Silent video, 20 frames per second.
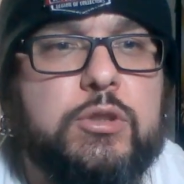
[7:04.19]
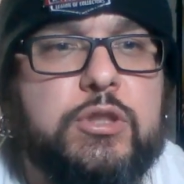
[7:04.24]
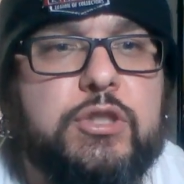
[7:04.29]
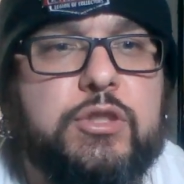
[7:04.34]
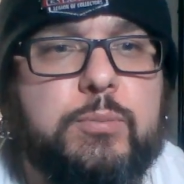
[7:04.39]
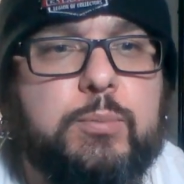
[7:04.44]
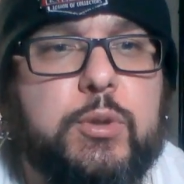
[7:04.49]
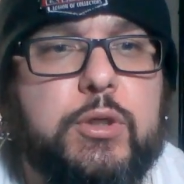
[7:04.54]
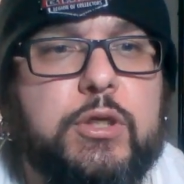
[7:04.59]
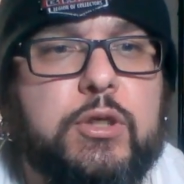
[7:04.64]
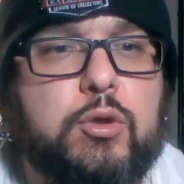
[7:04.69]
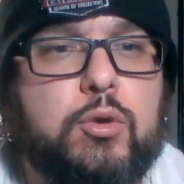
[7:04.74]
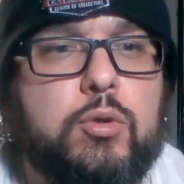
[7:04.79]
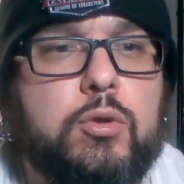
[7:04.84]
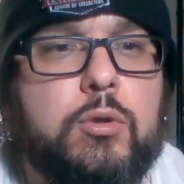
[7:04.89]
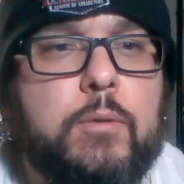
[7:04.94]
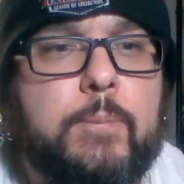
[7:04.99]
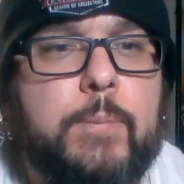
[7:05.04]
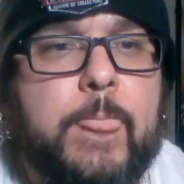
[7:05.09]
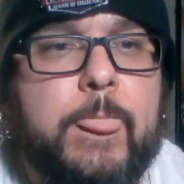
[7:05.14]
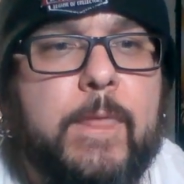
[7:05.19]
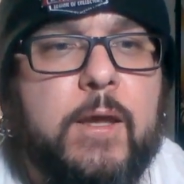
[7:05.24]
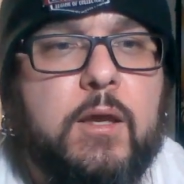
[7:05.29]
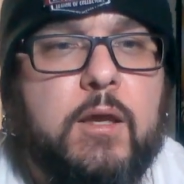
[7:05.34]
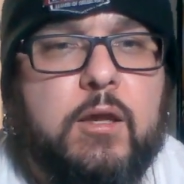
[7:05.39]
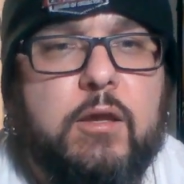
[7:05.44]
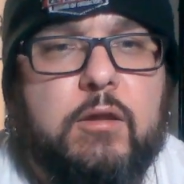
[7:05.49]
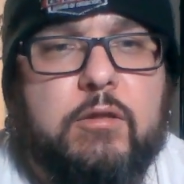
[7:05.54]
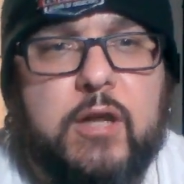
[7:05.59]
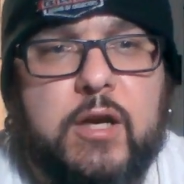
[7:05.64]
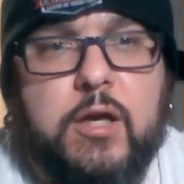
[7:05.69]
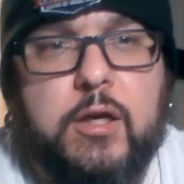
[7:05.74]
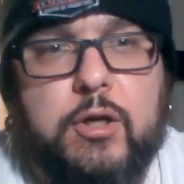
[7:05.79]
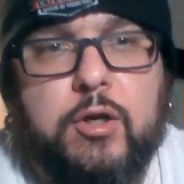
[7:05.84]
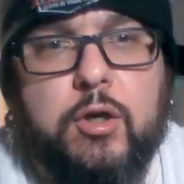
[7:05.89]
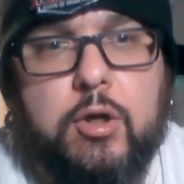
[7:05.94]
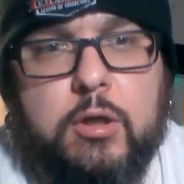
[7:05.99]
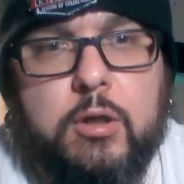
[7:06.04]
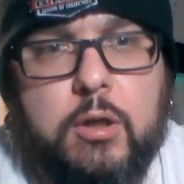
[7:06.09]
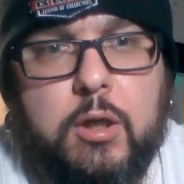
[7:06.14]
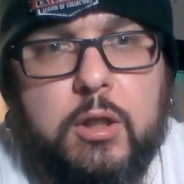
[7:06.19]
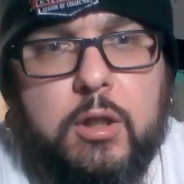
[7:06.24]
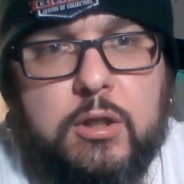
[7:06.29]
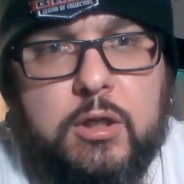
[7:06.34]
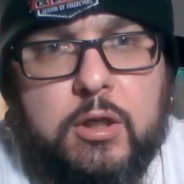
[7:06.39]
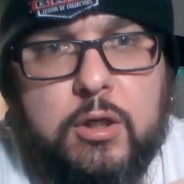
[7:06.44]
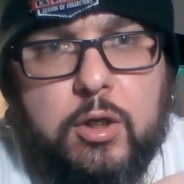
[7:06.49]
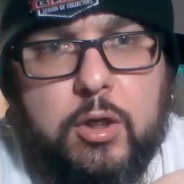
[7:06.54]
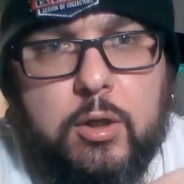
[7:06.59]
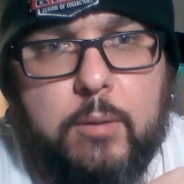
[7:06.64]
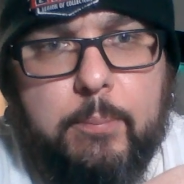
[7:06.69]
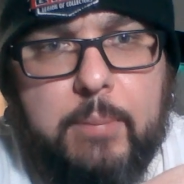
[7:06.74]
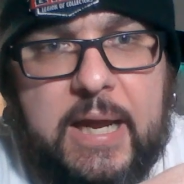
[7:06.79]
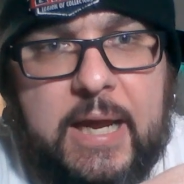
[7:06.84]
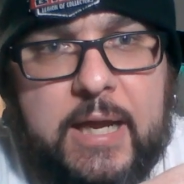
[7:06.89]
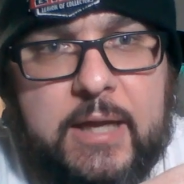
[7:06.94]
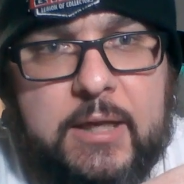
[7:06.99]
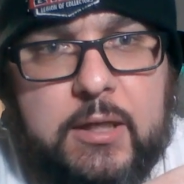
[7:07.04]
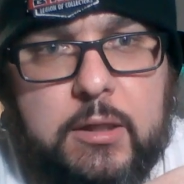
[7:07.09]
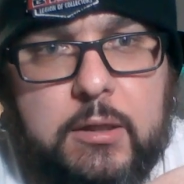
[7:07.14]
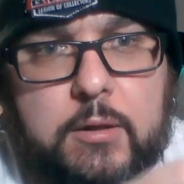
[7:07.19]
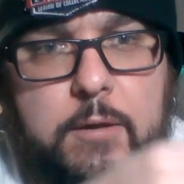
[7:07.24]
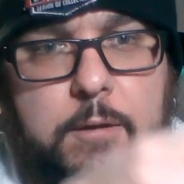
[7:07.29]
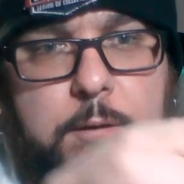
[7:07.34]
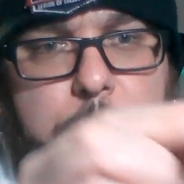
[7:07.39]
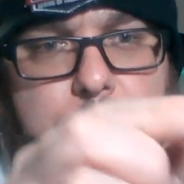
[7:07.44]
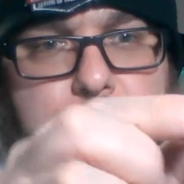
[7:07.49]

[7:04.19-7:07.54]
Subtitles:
which is pretty cool. Then on her, along her back,